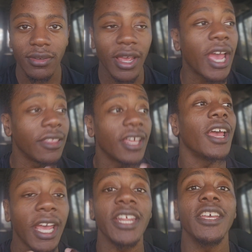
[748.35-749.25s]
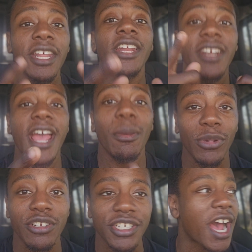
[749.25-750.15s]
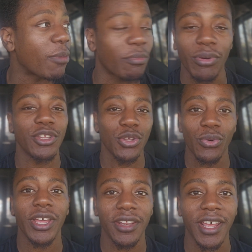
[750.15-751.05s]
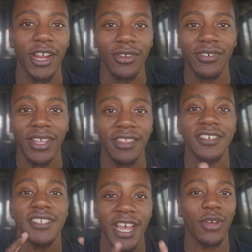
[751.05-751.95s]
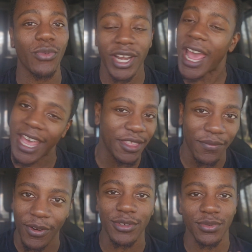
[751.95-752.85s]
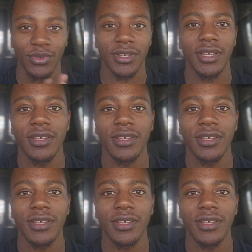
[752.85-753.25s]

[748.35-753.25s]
And he did a damn good job of putting you in there in this second one and the first one.